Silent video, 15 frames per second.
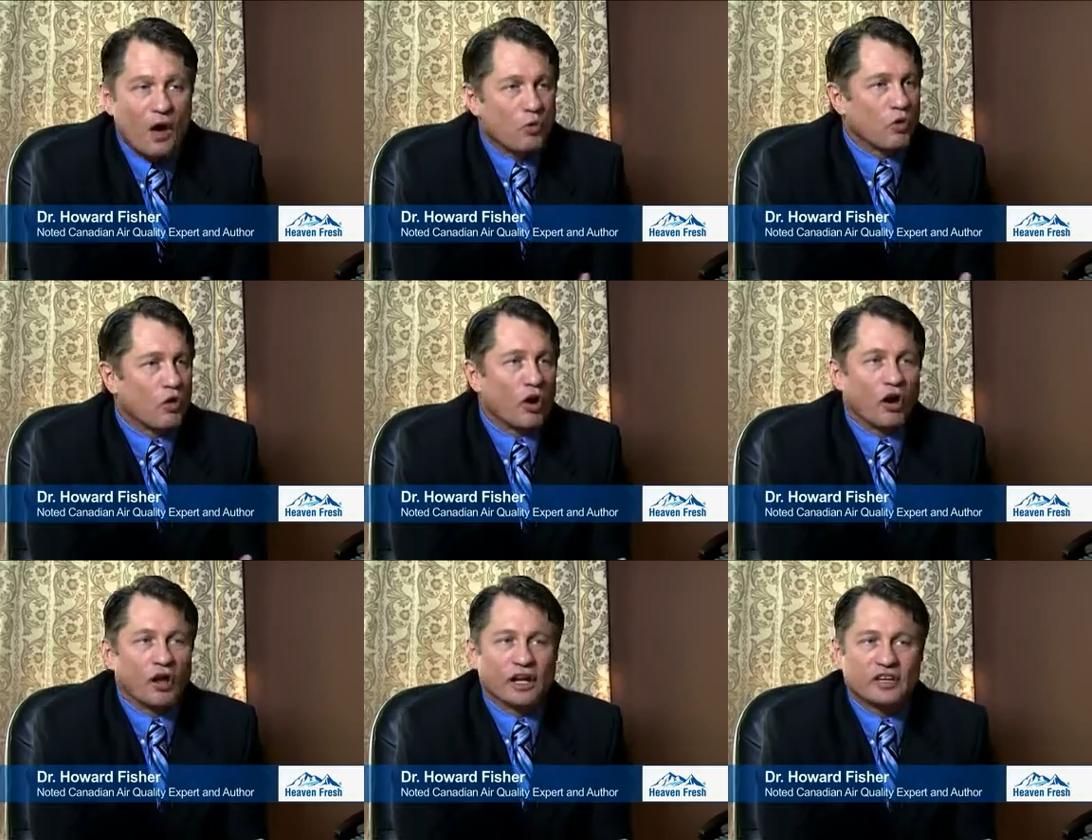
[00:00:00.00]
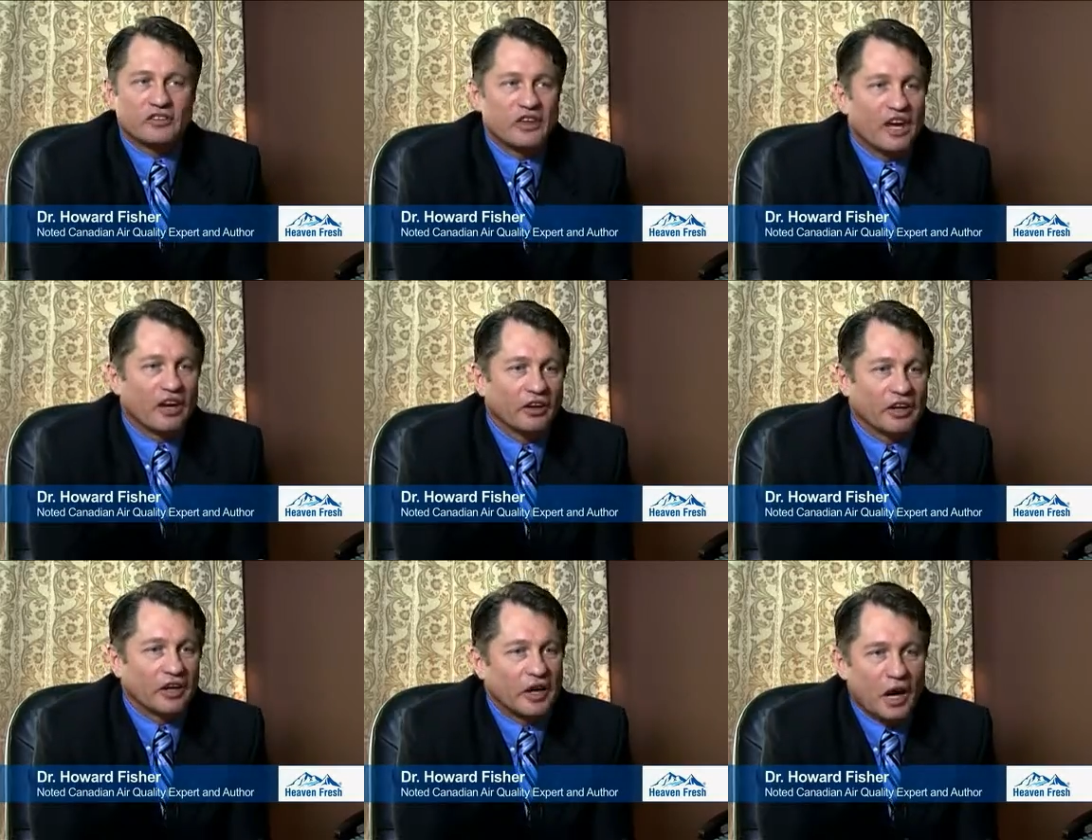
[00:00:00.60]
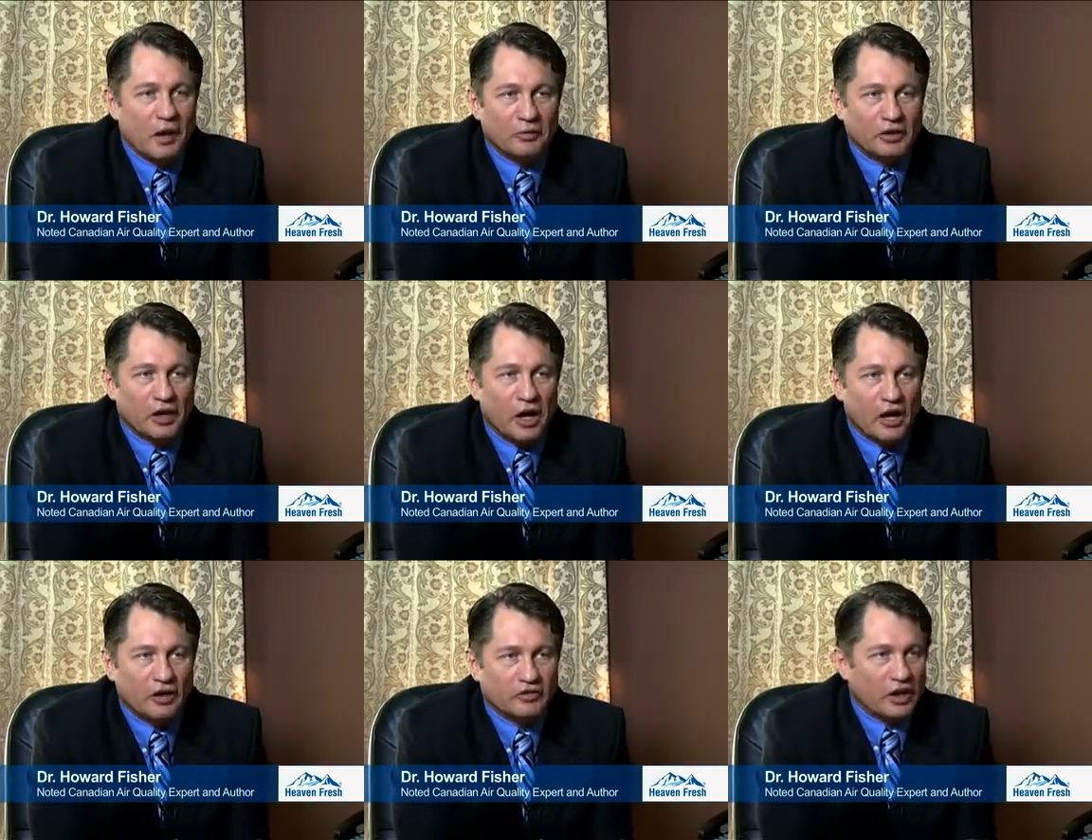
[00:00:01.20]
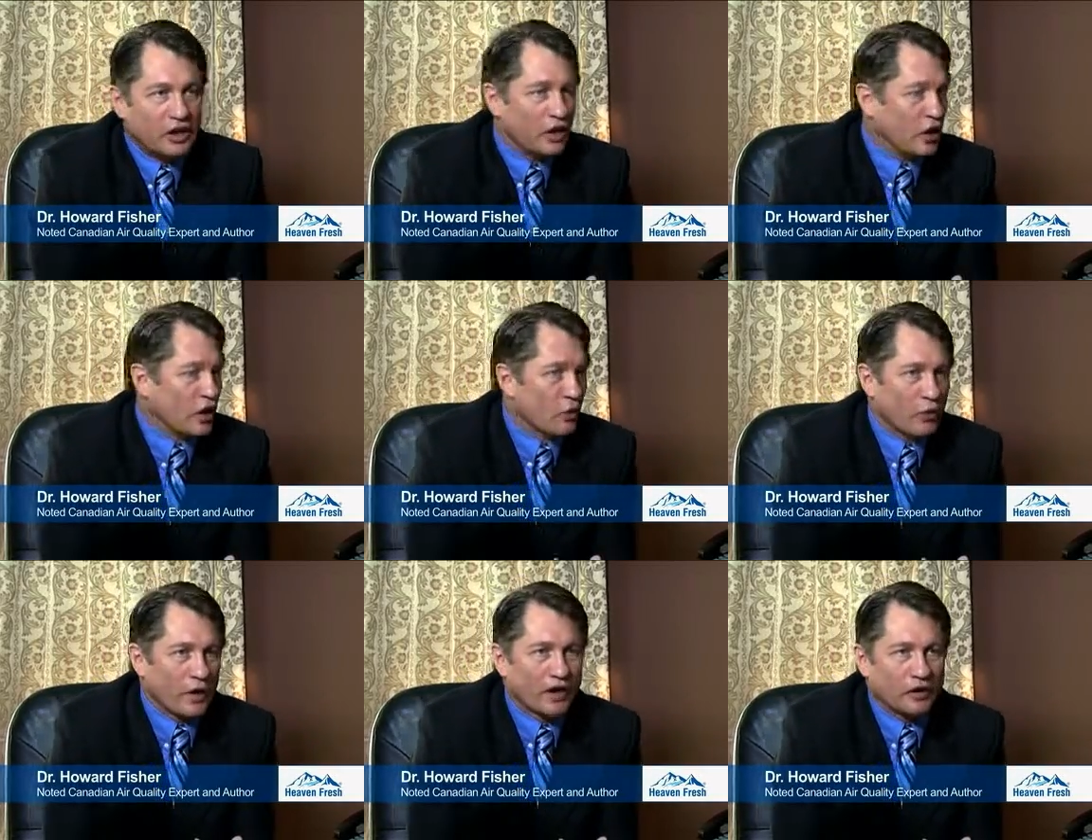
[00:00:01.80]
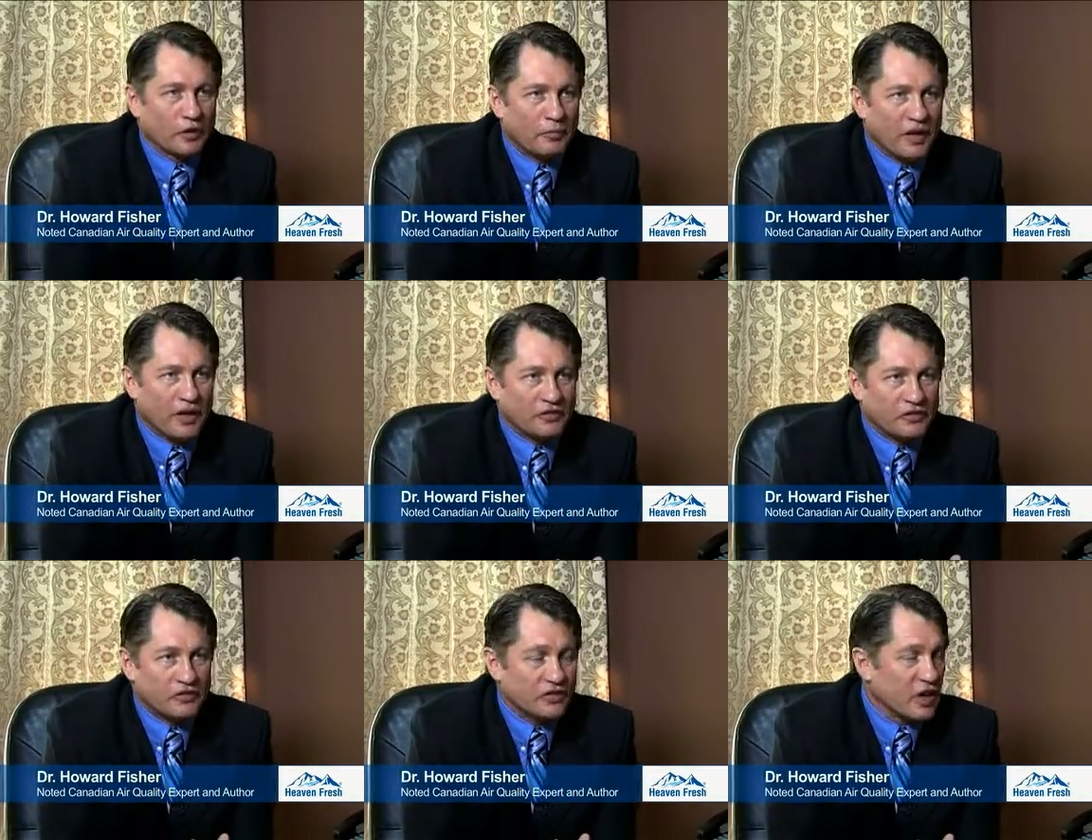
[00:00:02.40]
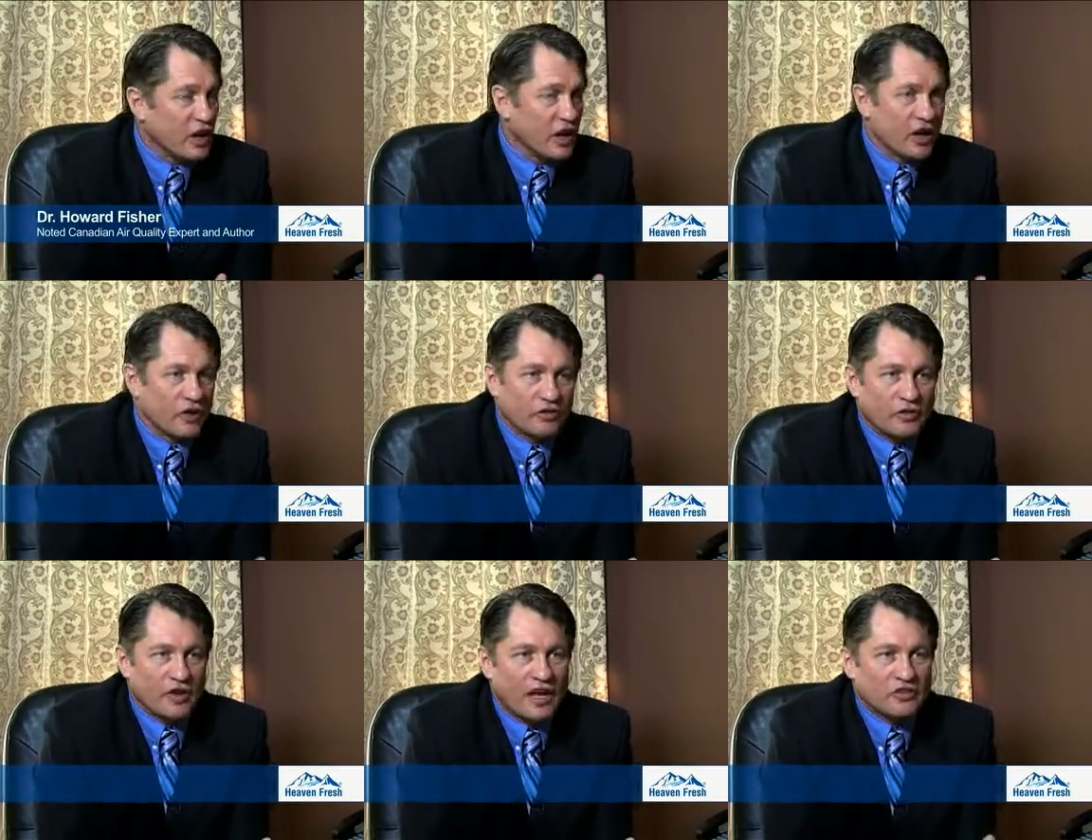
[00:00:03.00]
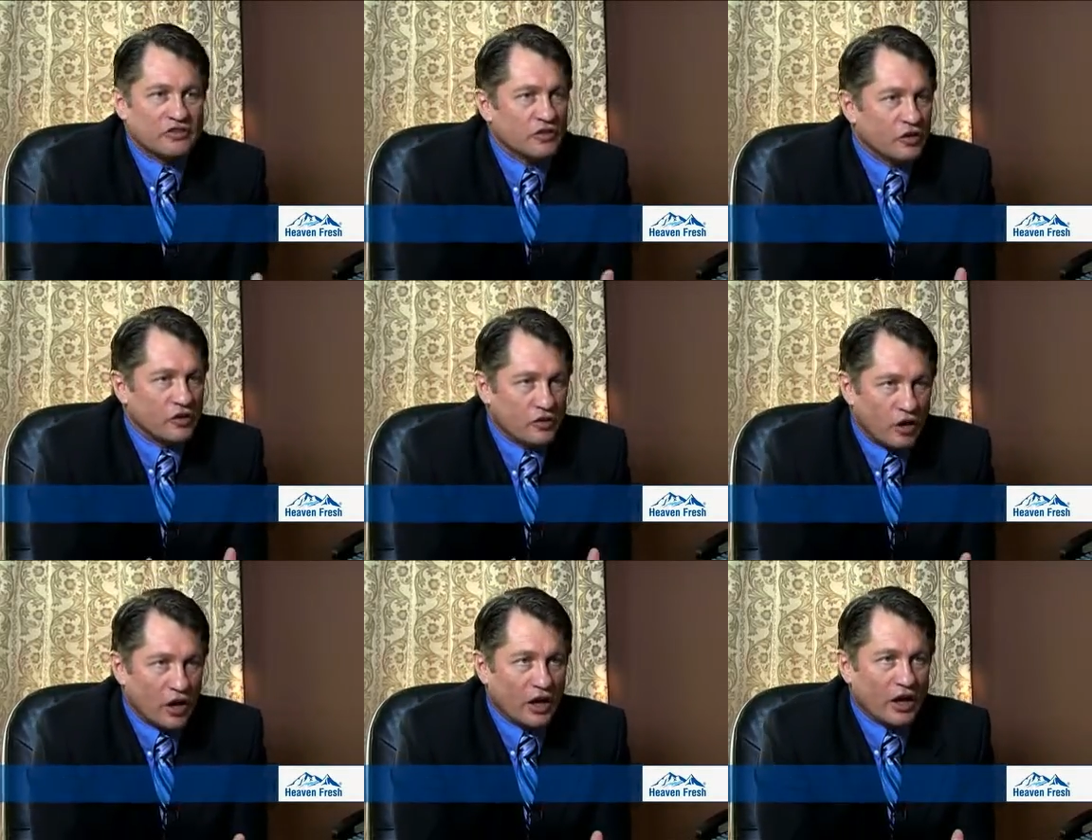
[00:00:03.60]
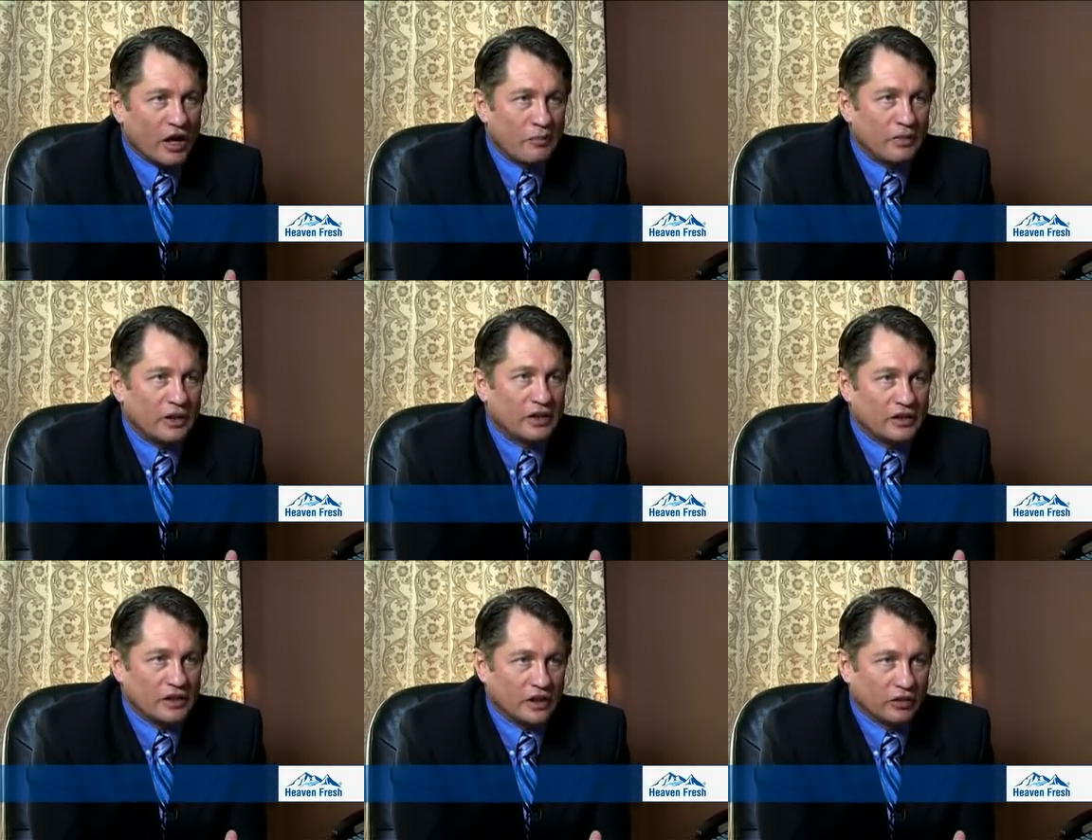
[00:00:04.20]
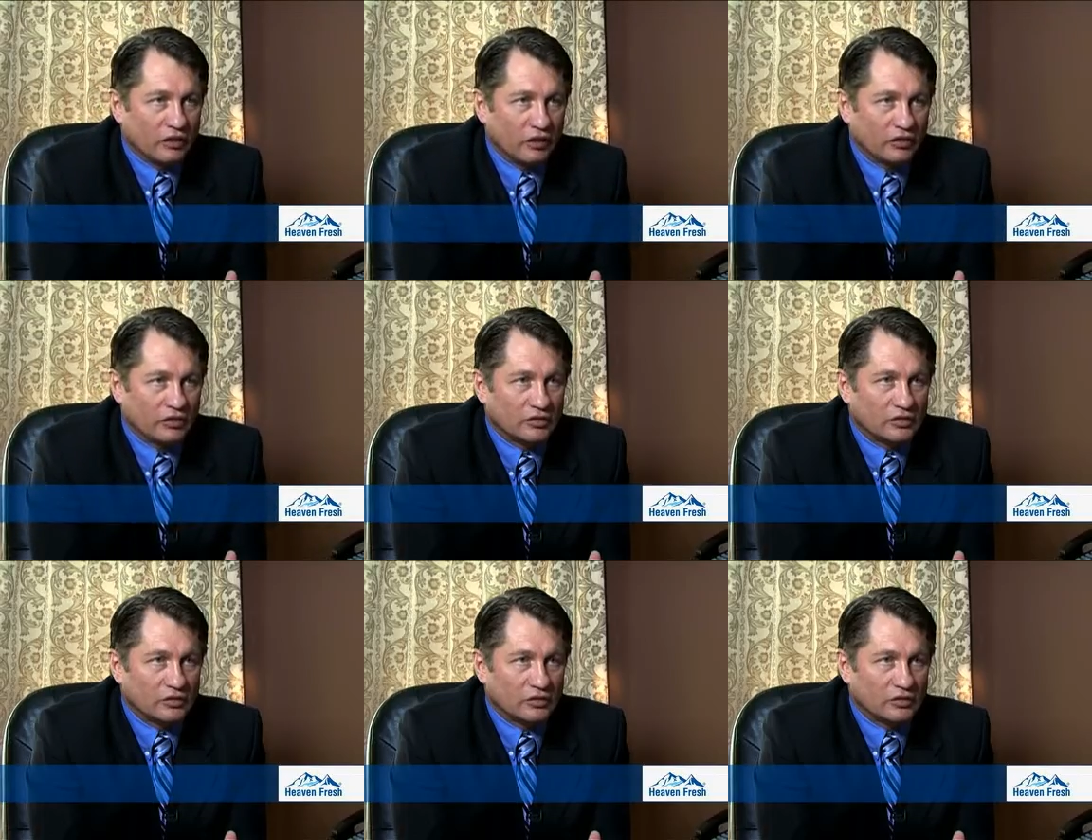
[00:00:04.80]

We're all exhaling carbon dioxide on a regular basis, so that's not a big deal.